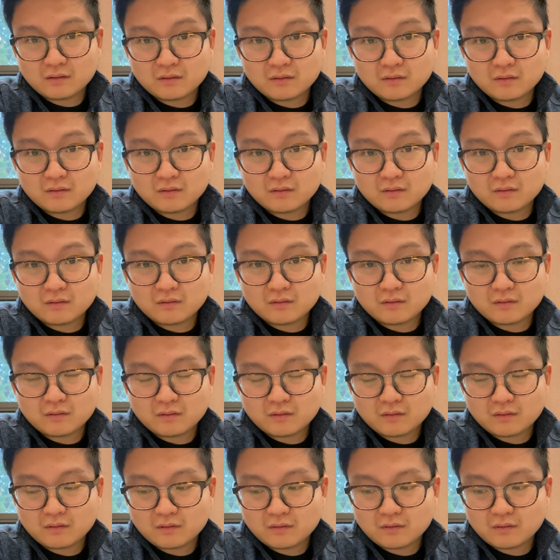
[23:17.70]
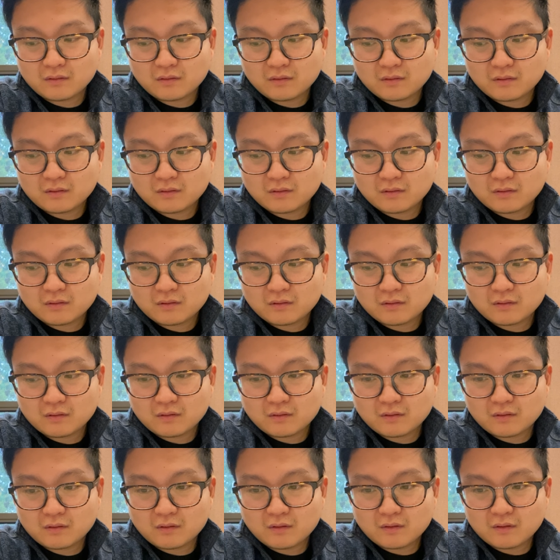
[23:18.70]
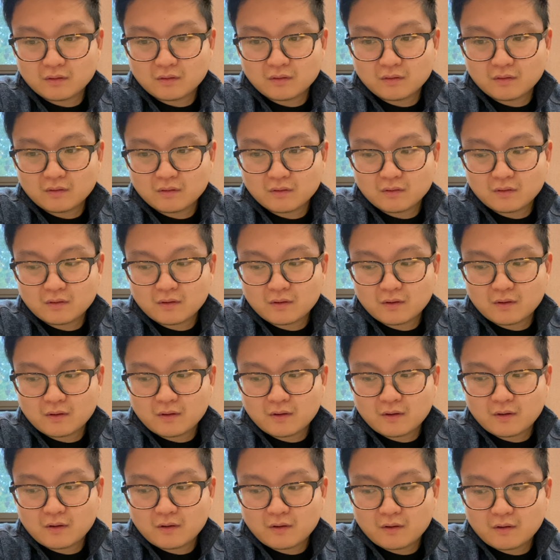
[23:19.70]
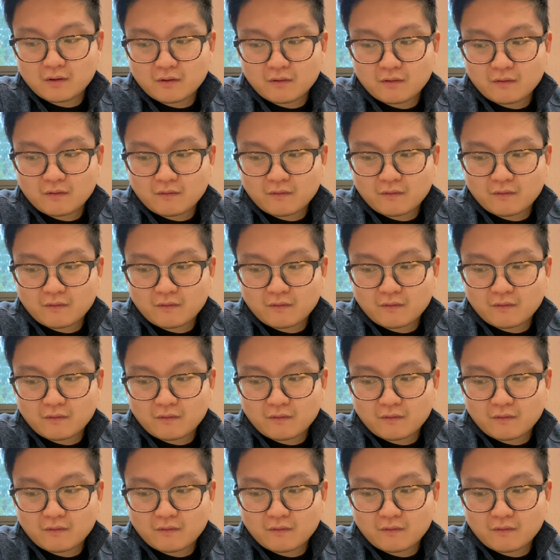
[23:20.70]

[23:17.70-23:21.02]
Nobody speaks.